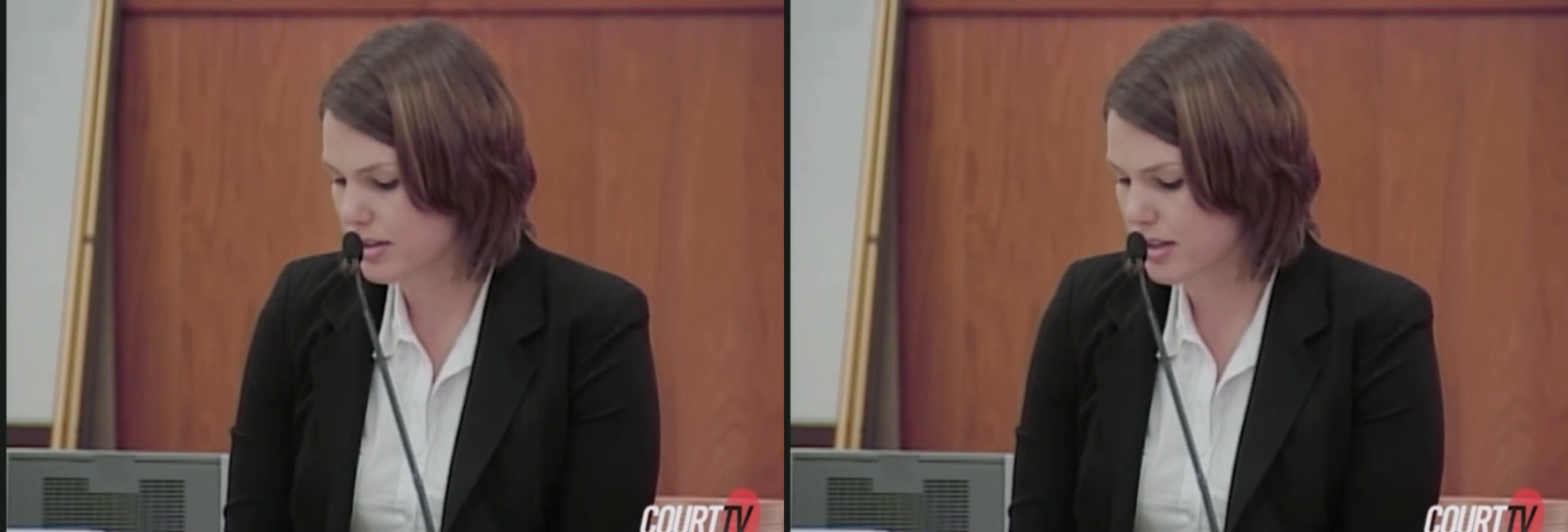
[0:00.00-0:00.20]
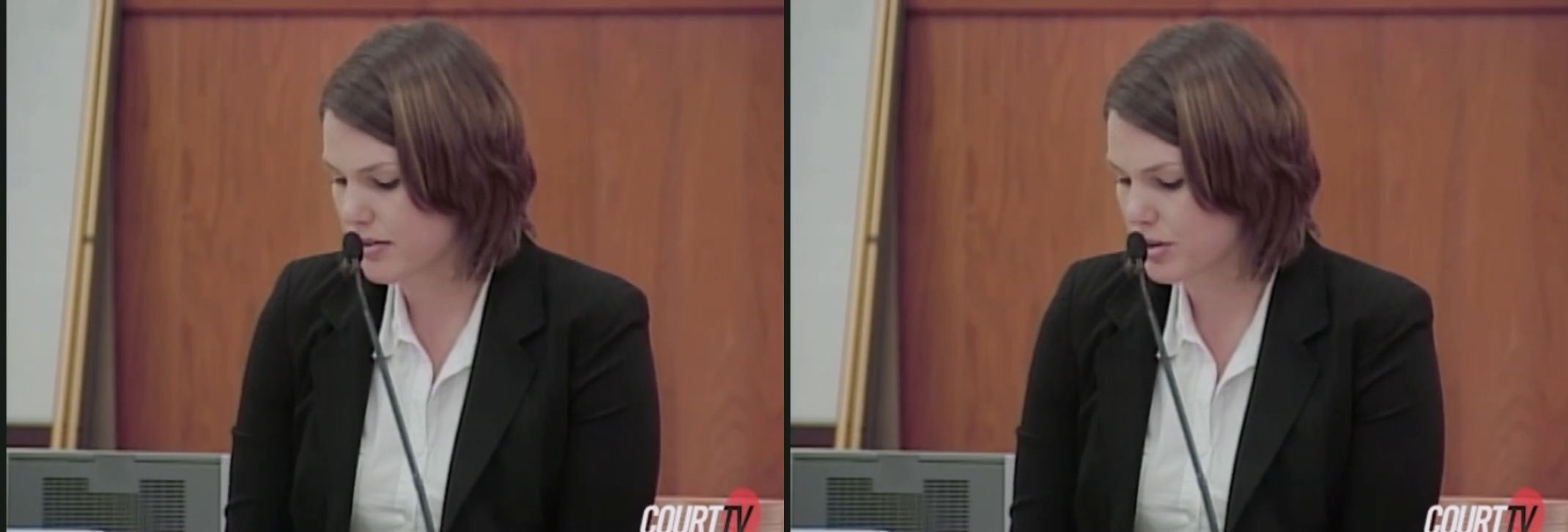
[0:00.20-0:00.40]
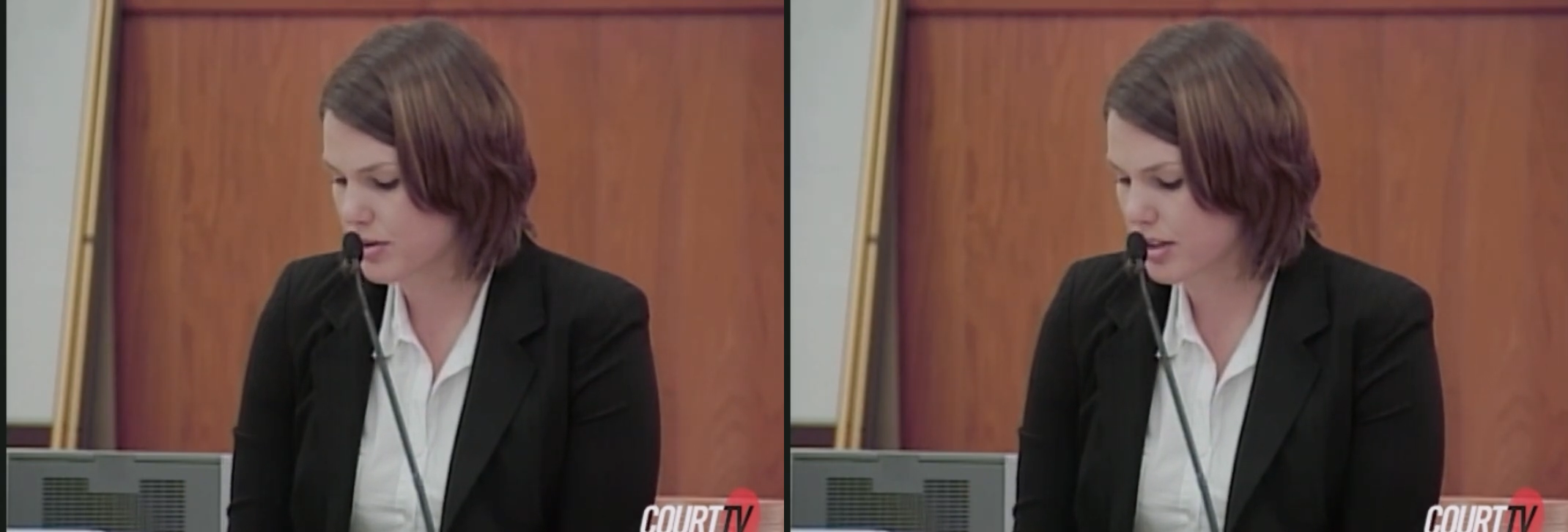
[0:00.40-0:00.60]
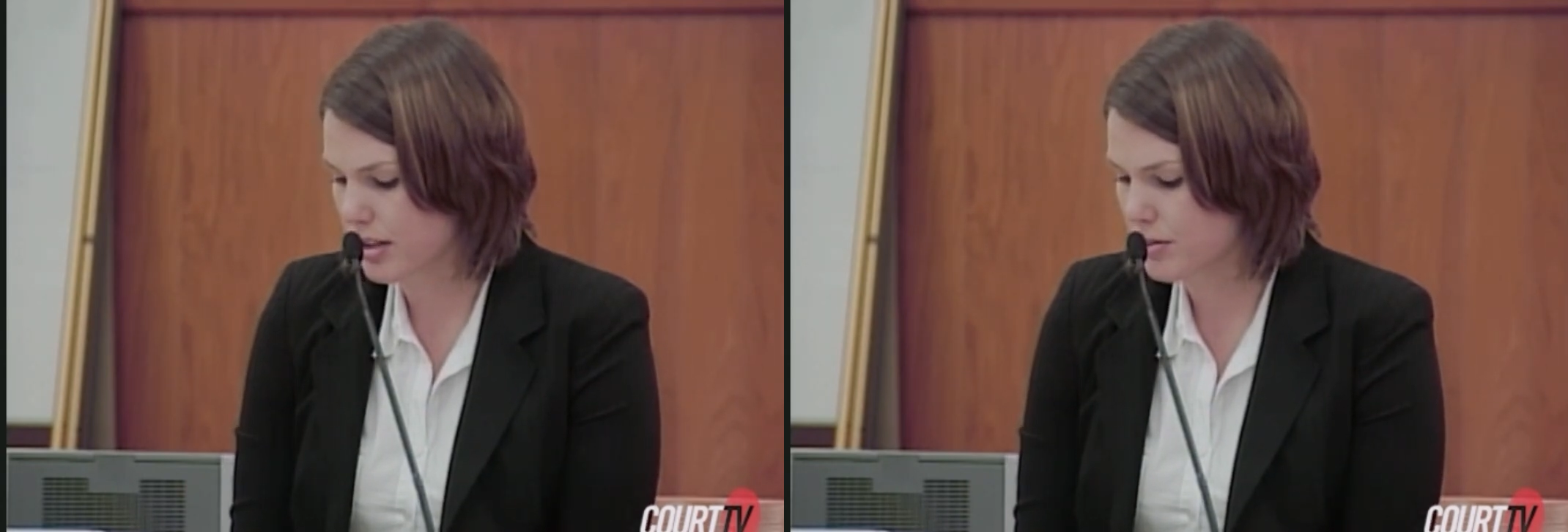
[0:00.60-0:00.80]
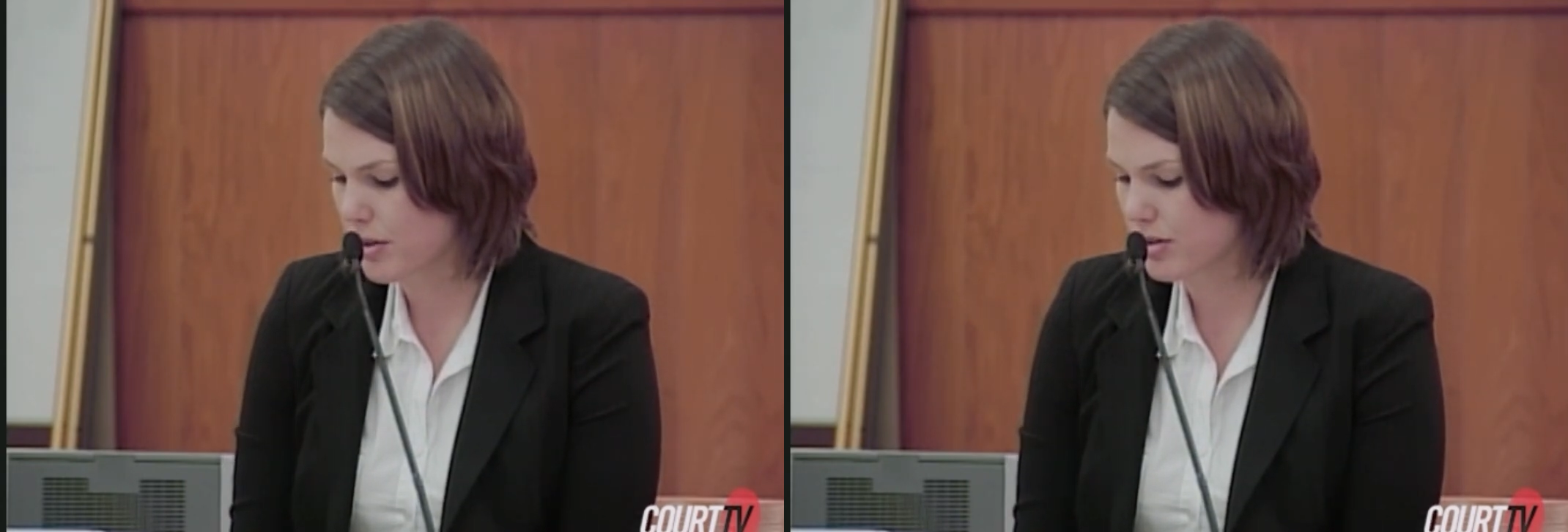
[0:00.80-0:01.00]
stuff she was
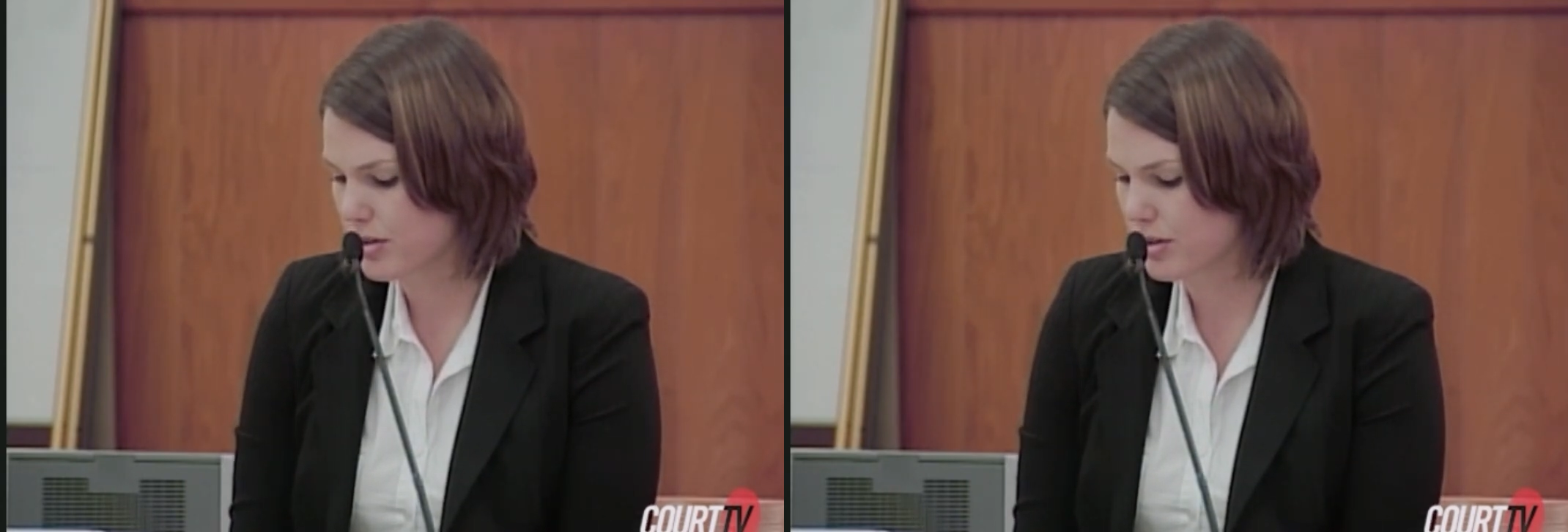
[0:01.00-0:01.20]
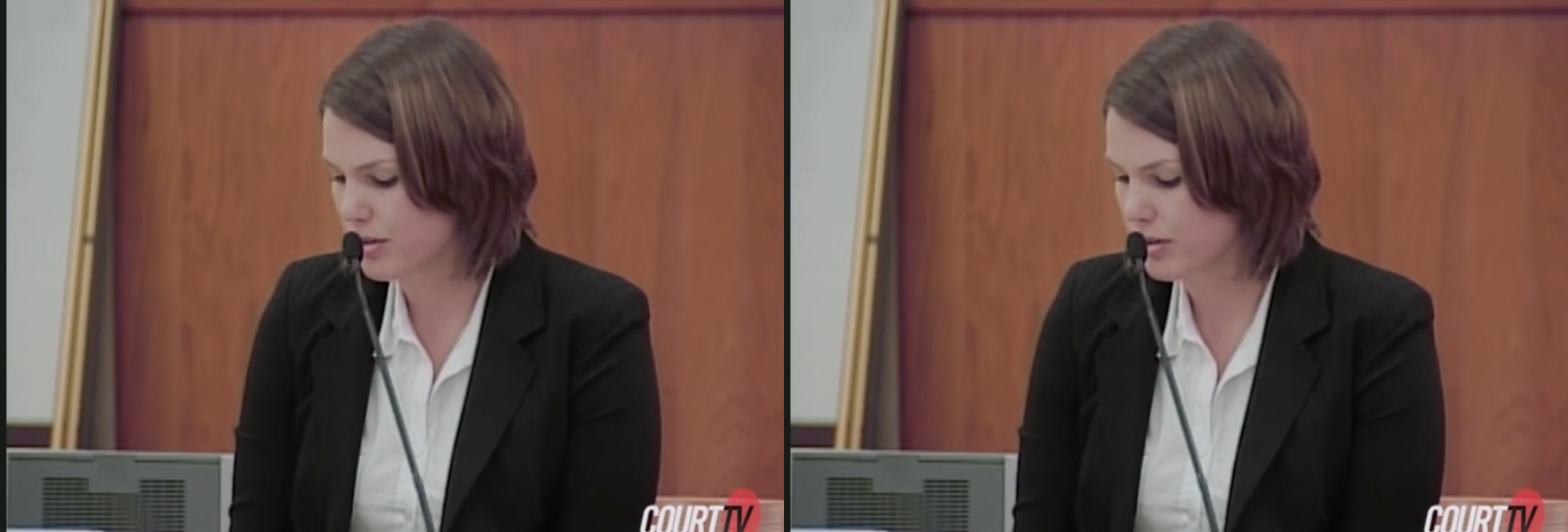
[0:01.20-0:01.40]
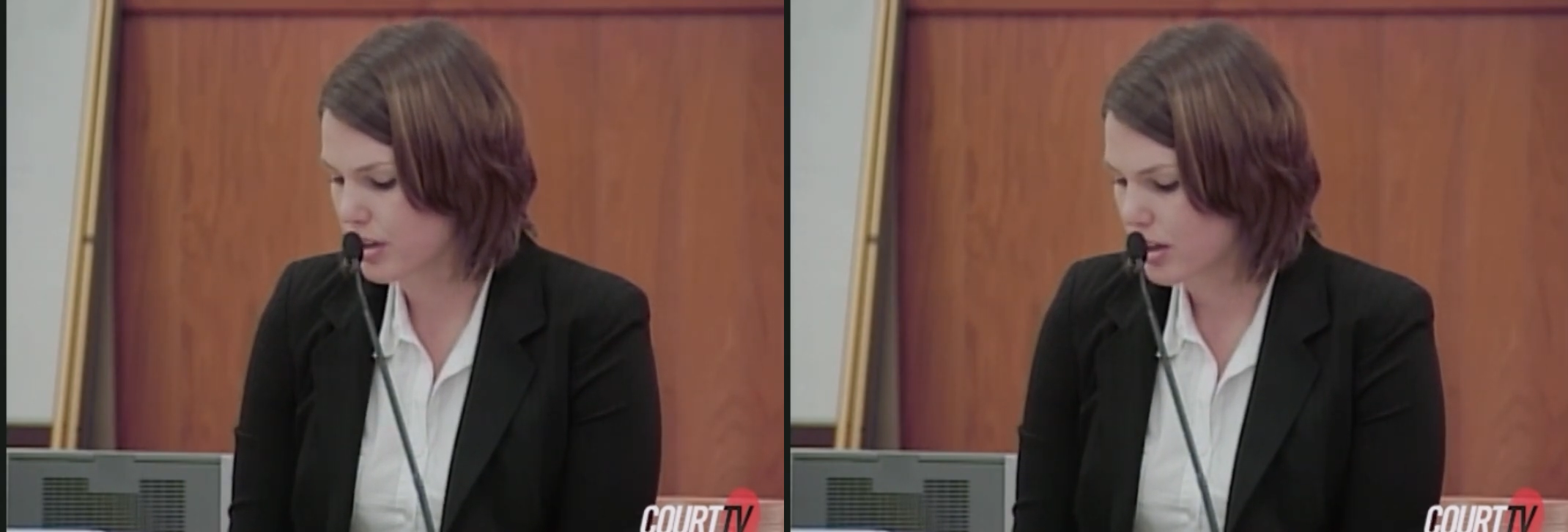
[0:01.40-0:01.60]
not supposed to.